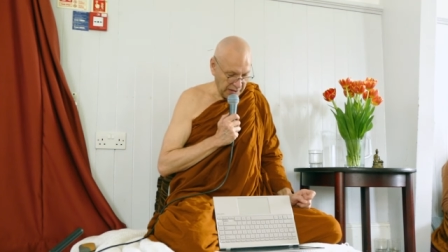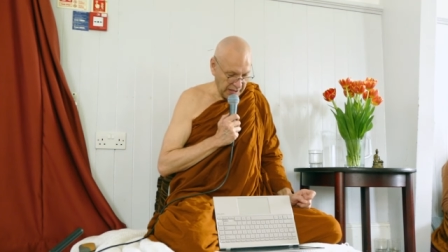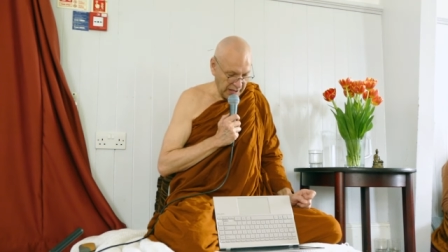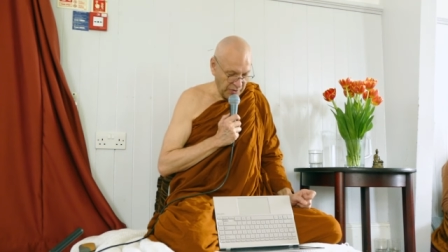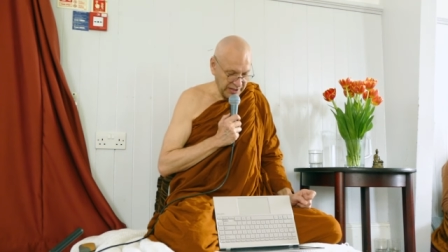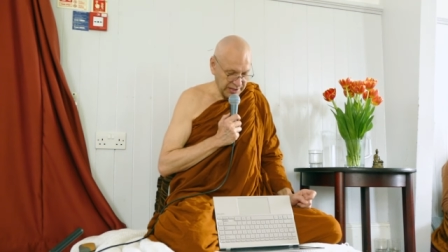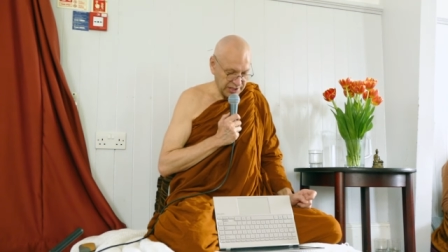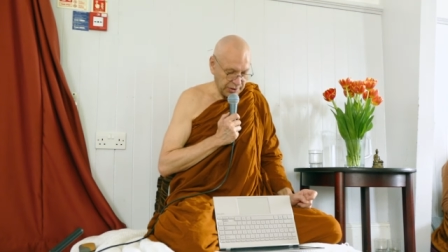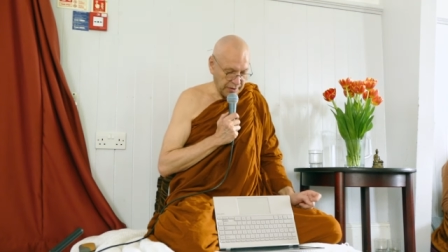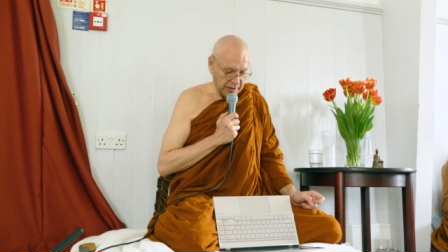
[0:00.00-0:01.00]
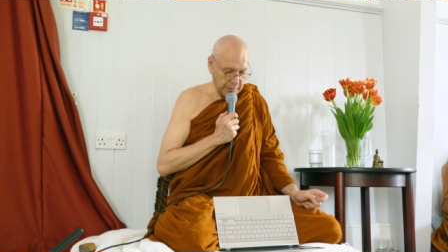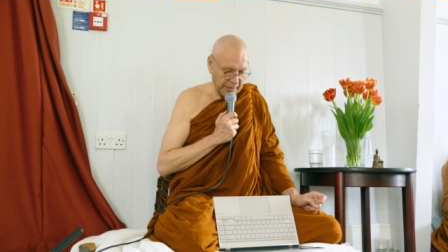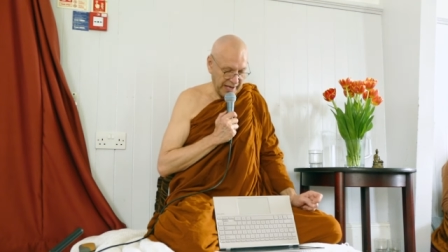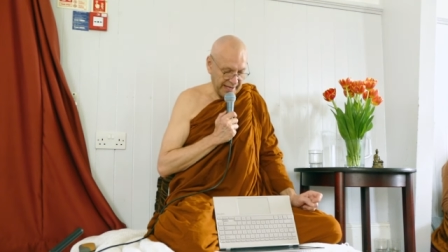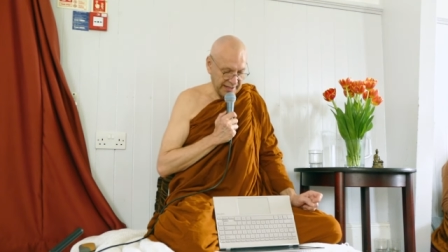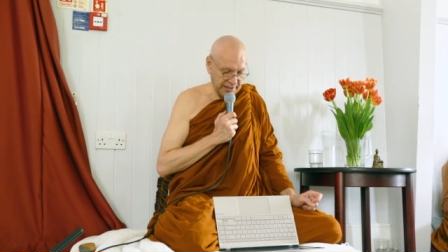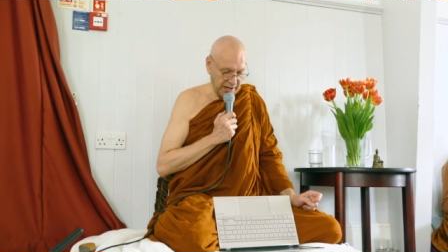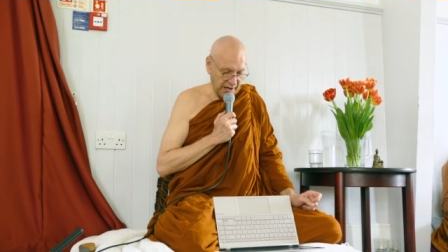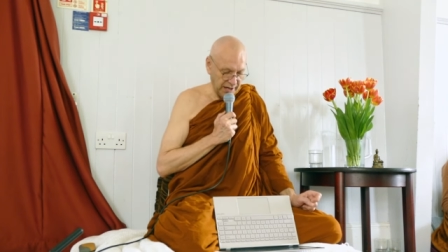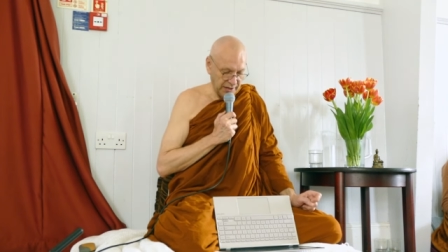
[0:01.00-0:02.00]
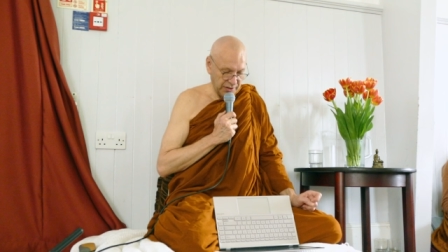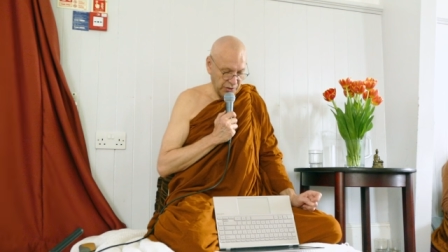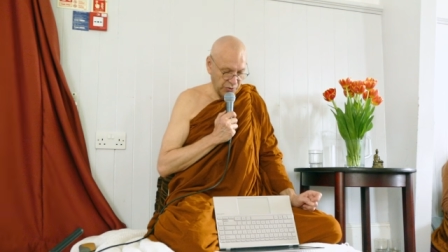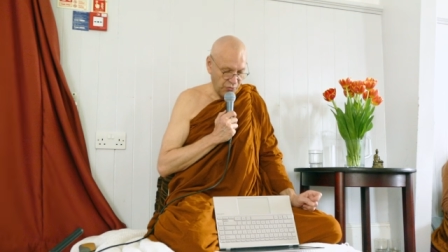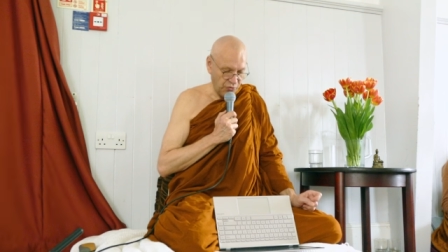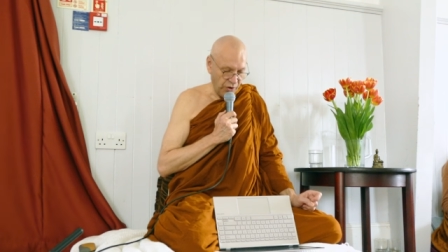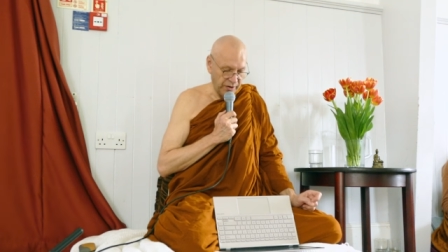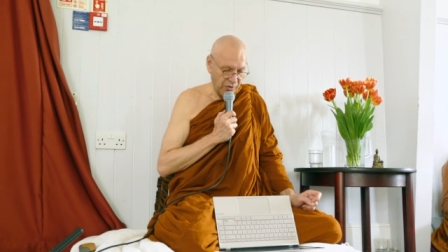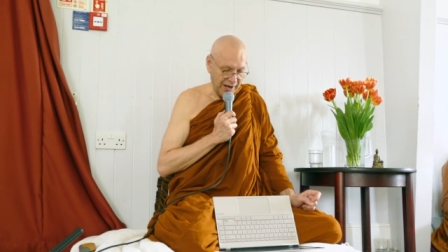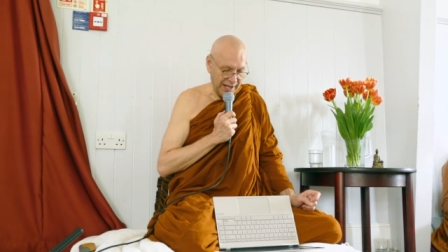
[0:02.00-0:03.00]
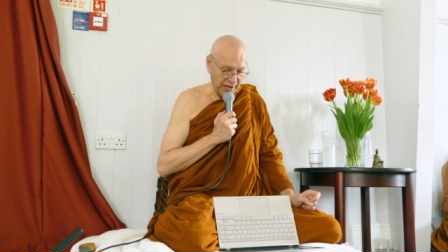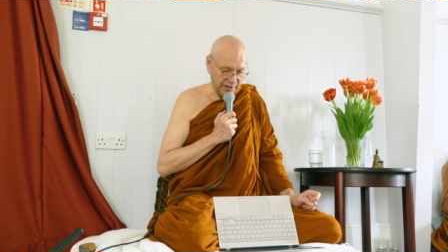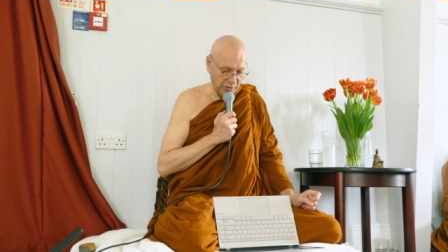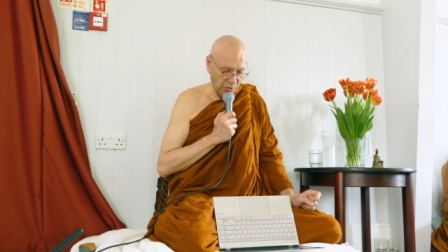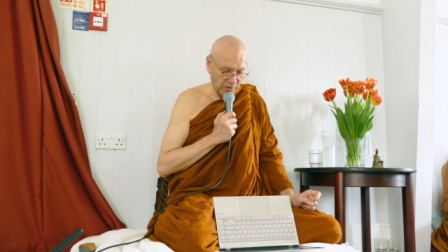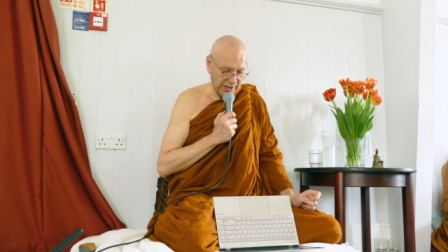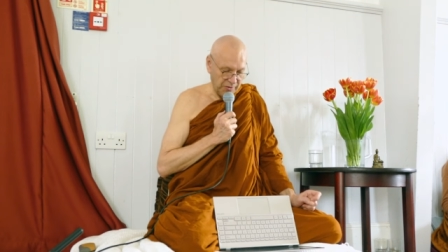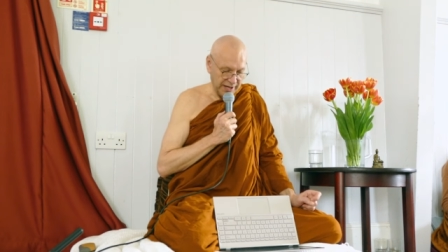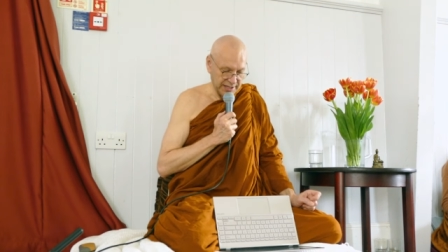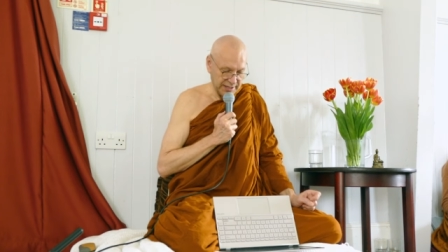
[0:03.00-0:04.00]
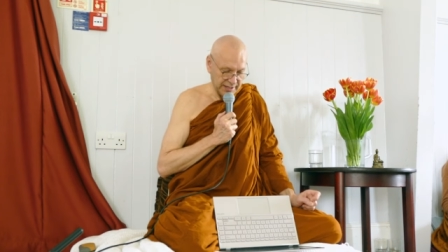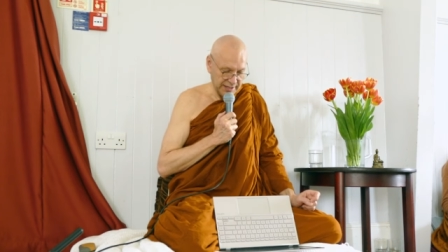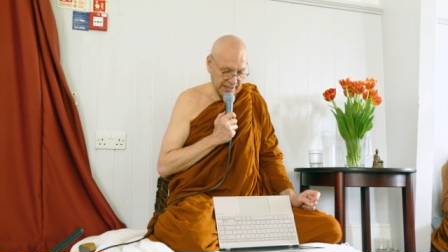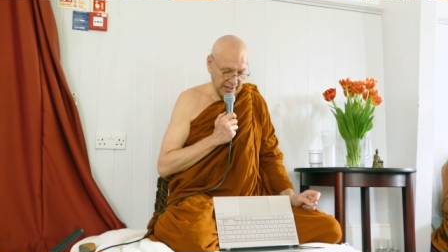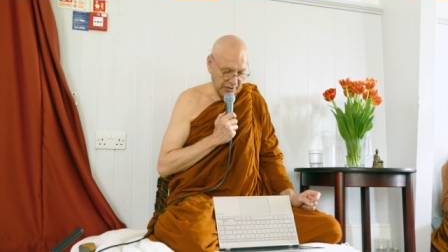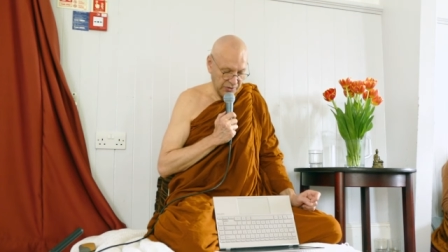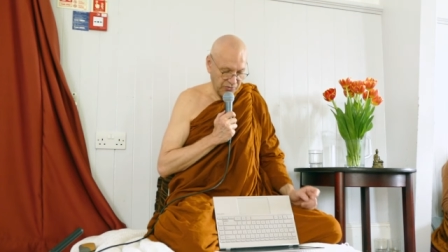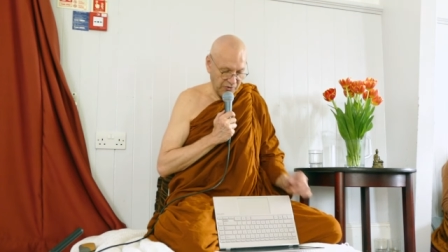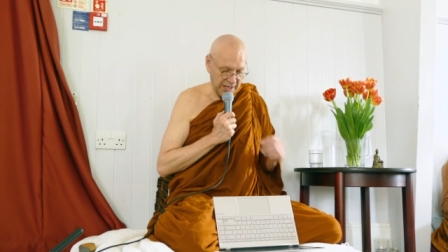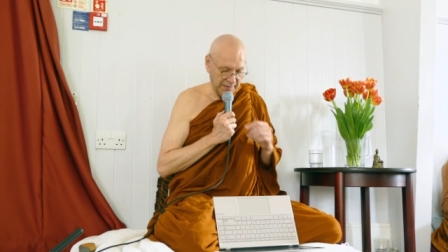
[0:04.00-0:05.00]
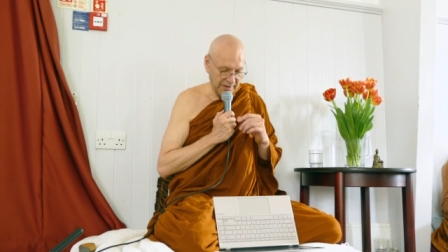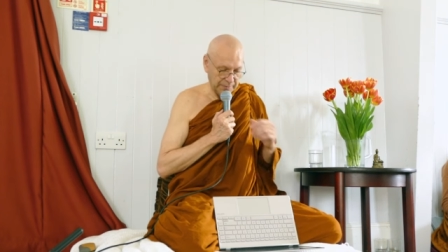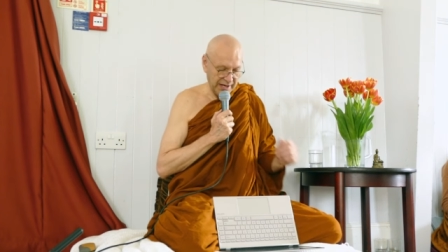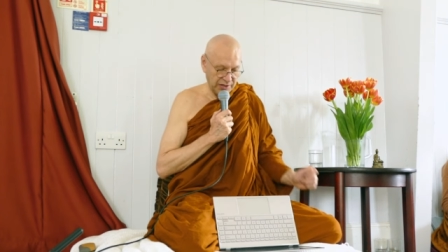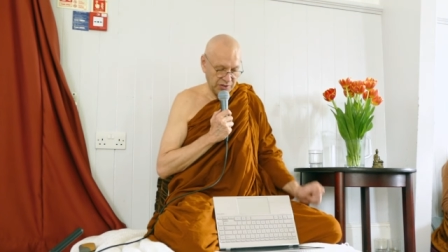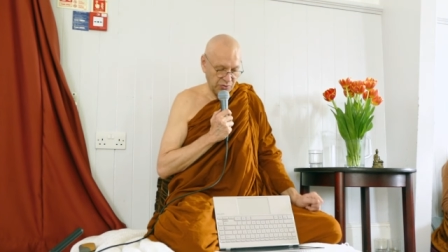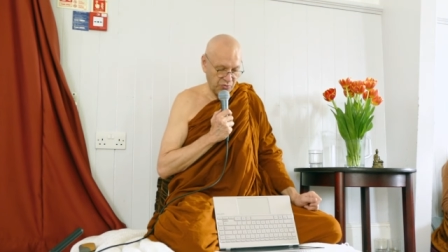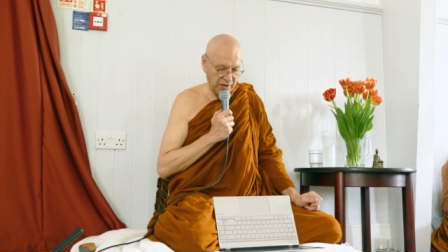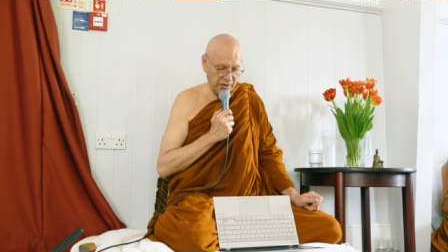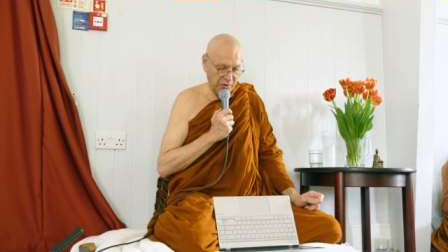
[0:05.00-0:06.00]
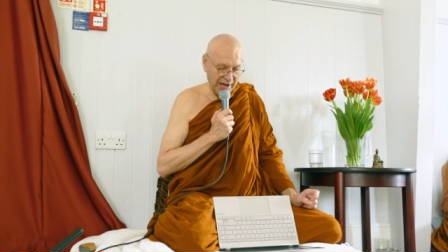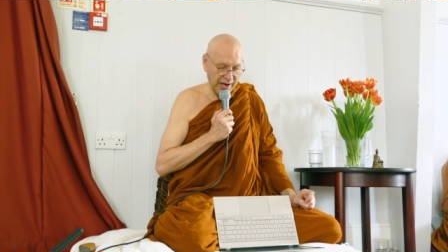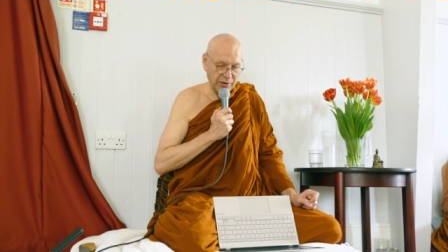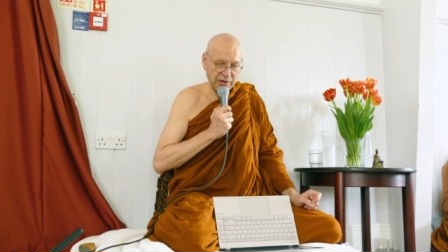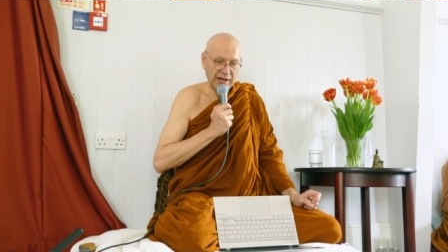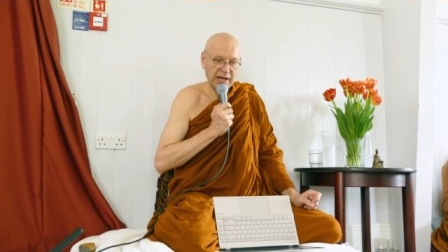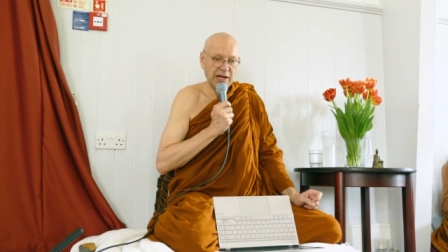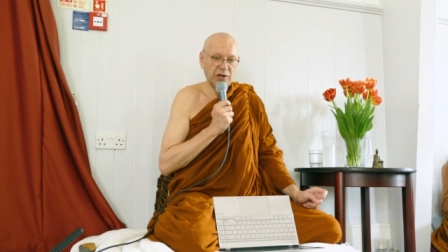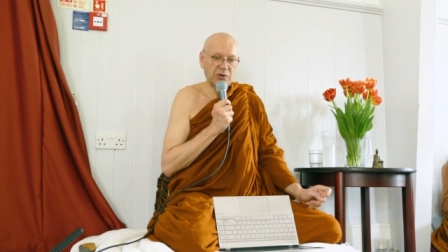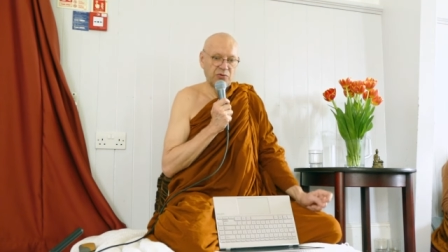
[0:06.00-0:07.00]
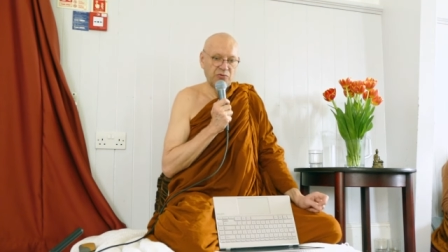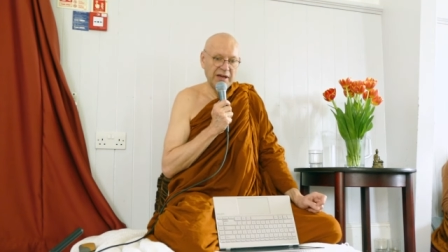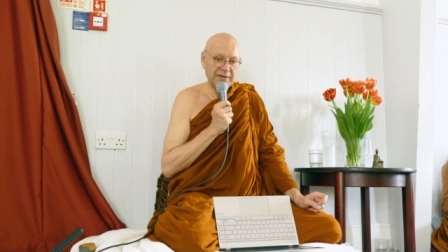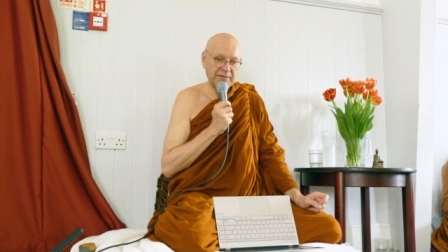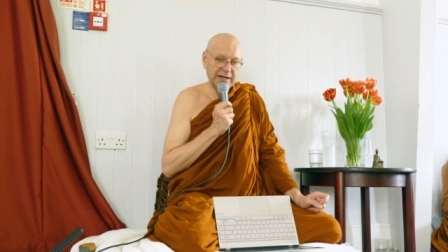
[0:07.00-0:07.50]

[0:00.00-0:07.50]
uh, when stuck by that dart, you run around in all directions. Yeah, craving makes you run around. Craving